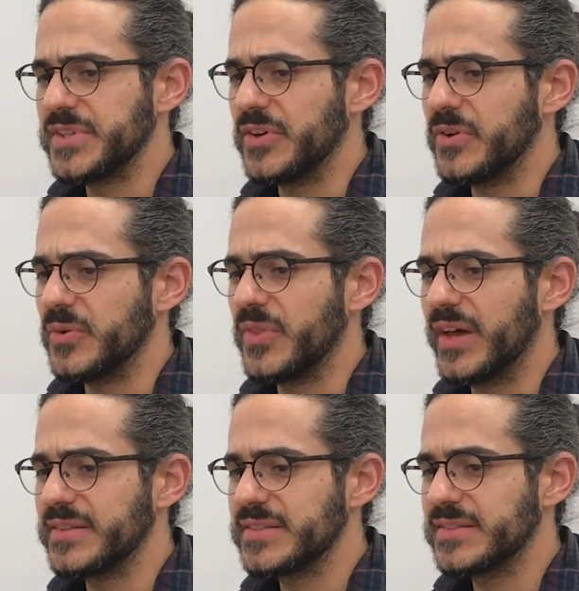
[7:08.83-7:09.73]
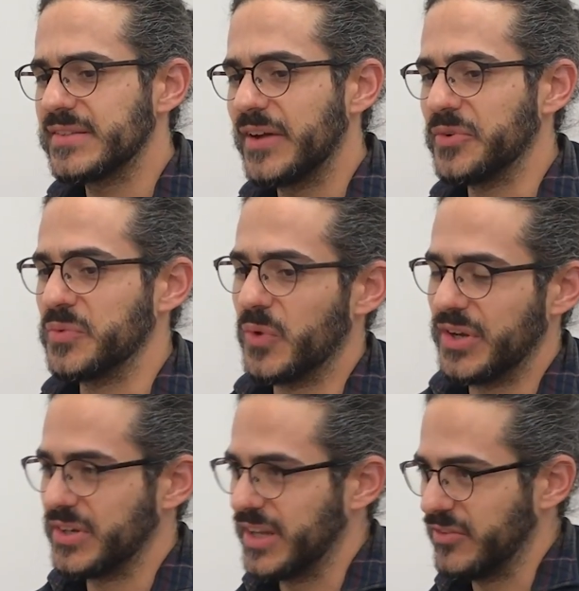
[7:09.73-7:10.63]
so that was
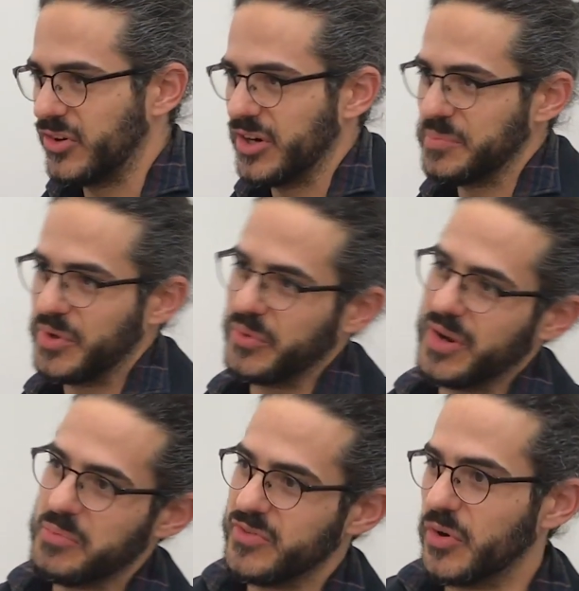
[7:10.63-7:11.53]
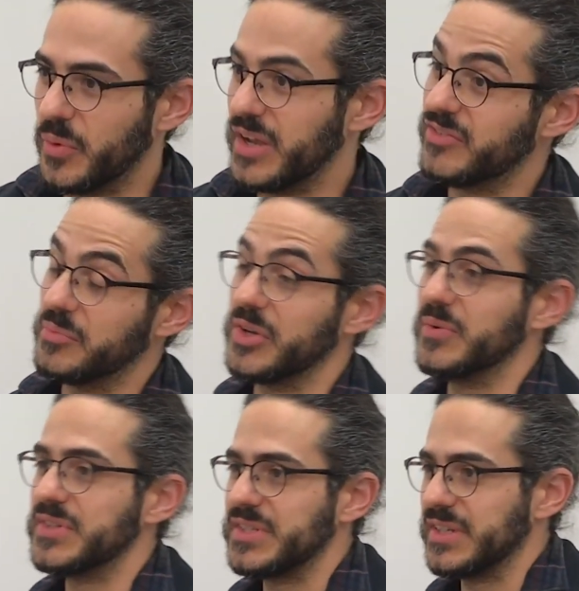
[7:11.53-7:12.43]
one kind of turning point where I moved away from
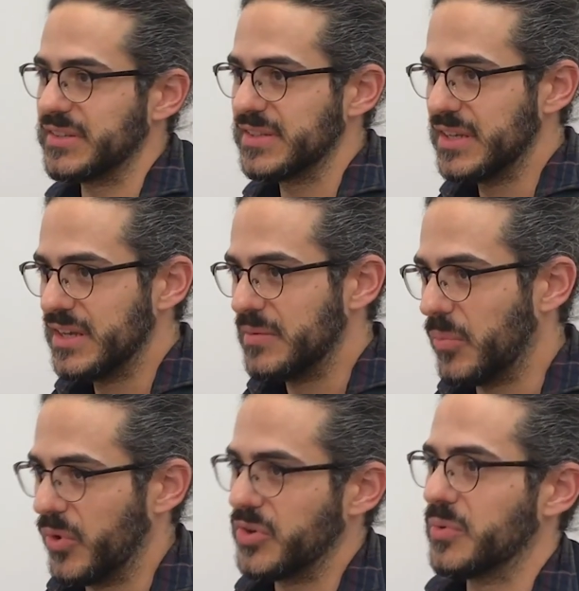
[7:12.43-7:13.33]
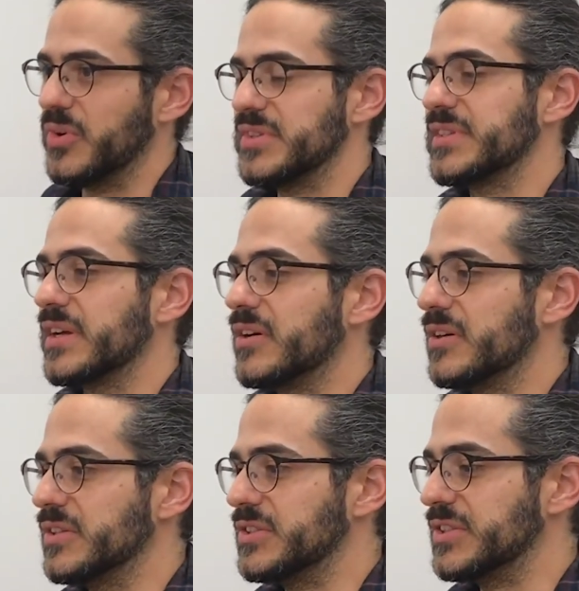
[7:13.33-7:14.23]
linguistics more towards
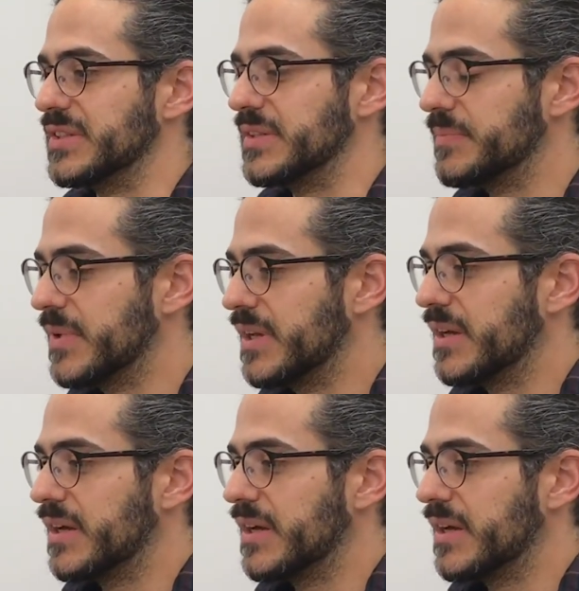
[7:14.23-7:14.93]
psychology.